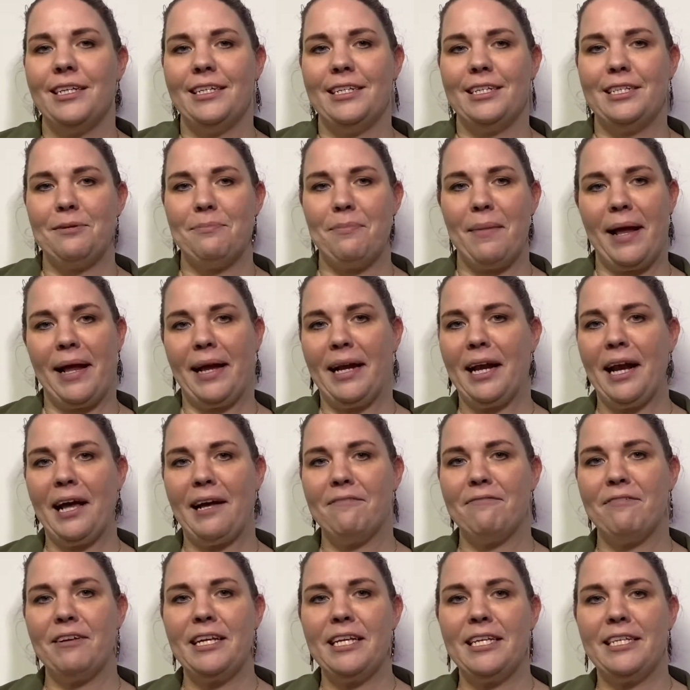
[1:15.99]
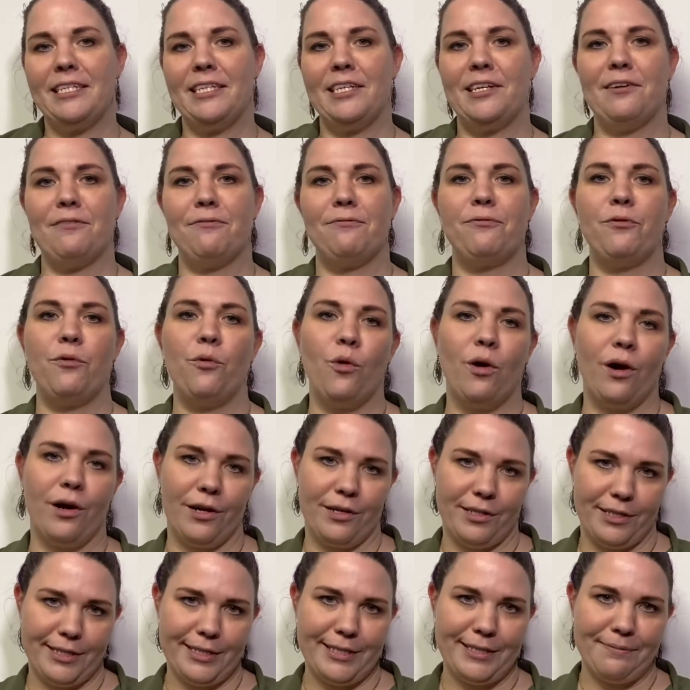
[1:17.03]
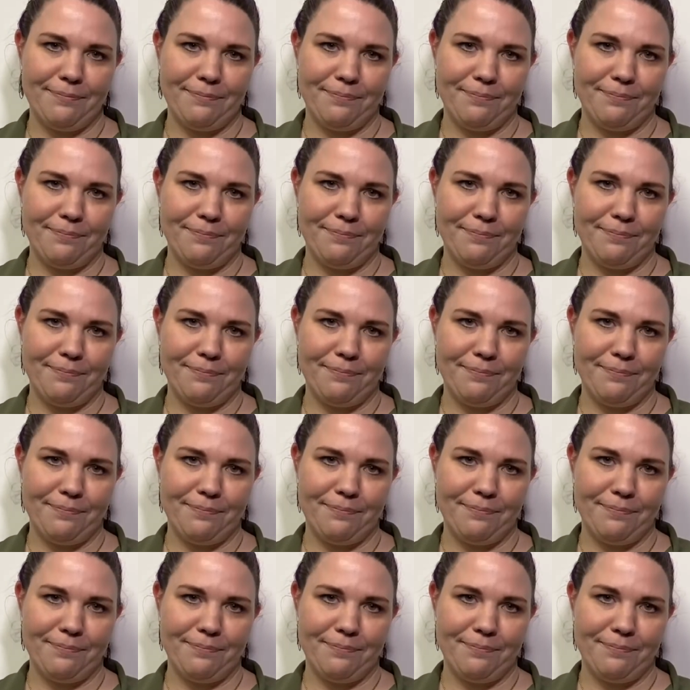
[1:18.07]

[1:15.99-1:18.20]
to make life easier for us.